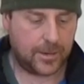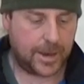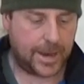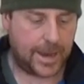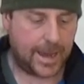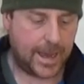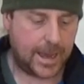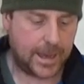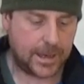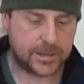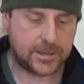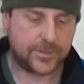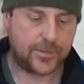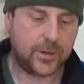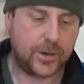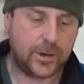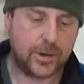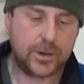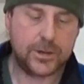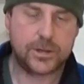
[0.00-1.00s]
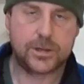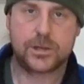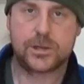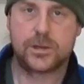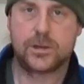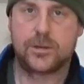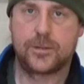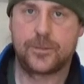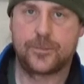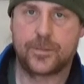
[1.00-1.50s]
It has, of
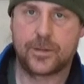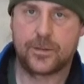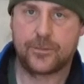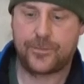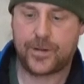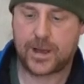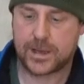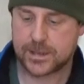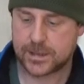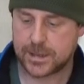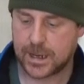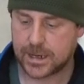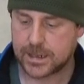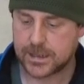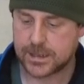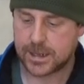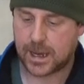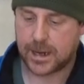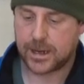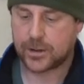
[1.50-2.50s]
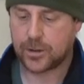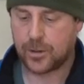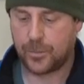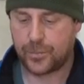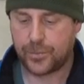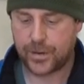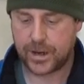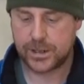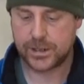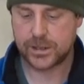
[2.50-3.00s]
course, Fastex side
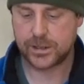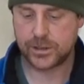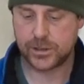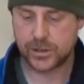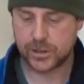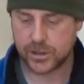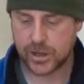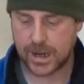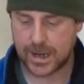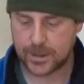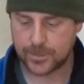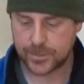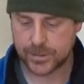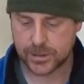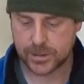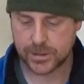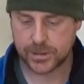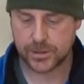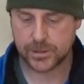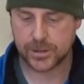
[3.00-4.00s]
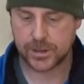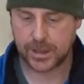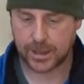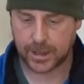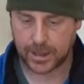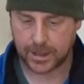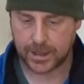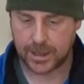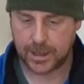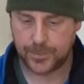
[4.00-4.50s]
compression straps so that
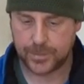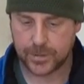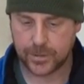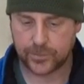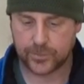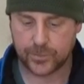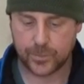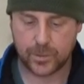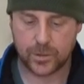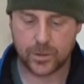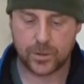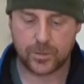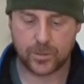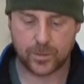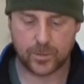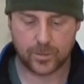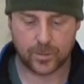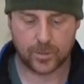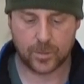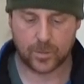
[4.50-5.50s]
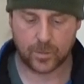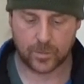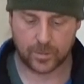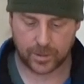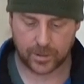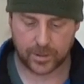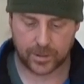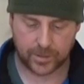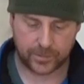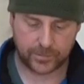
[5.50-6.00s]
you can keep it as small
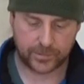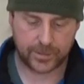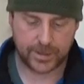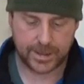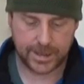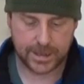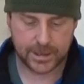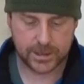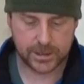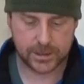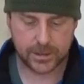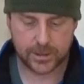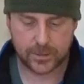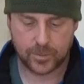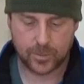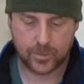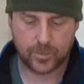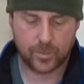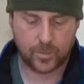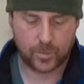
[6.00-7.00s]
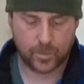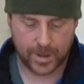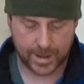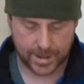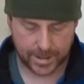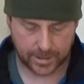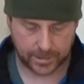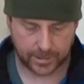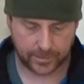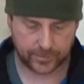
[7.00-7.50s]
as you need to
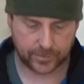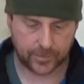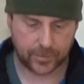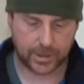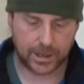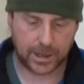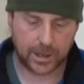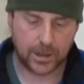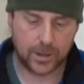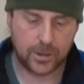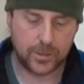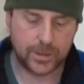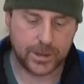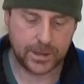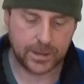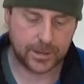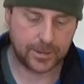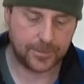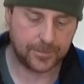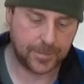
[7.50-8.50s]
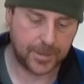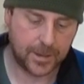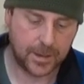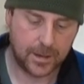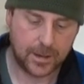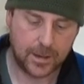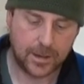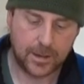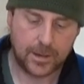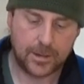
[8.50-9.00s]
when you've got it loaded.
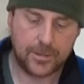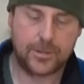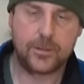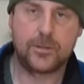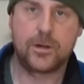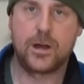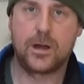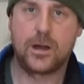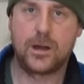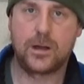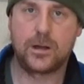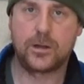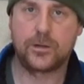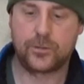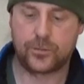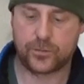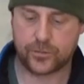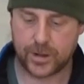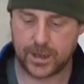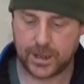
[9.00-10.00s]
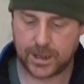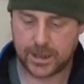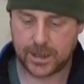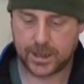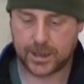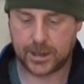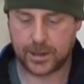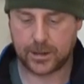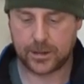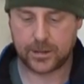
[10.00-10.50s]
There are
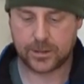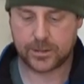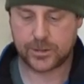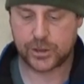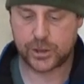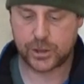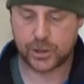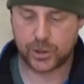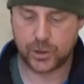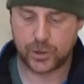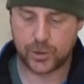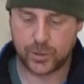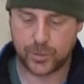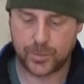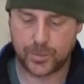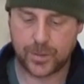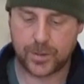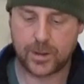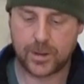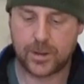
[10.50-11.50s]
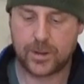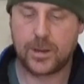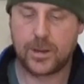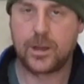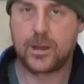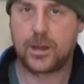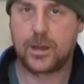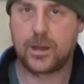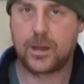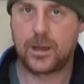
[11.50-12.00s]
drinking tube
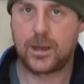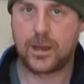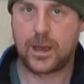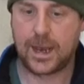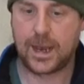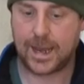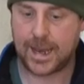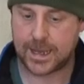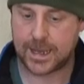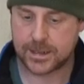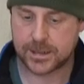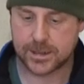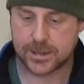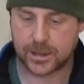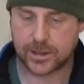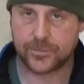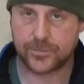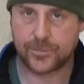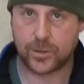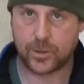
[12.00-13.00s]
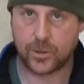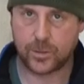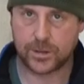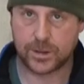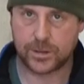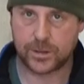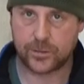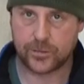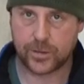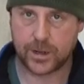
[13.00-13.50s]
uh, elastics for
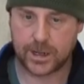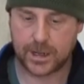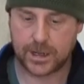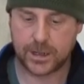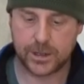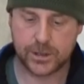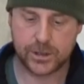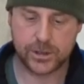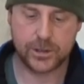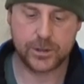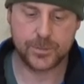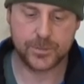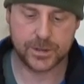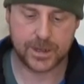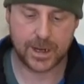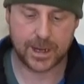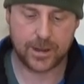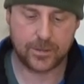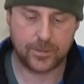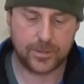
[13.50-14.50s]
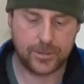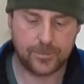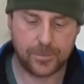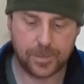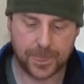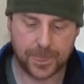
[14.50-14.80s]
holding the drinking tubes down.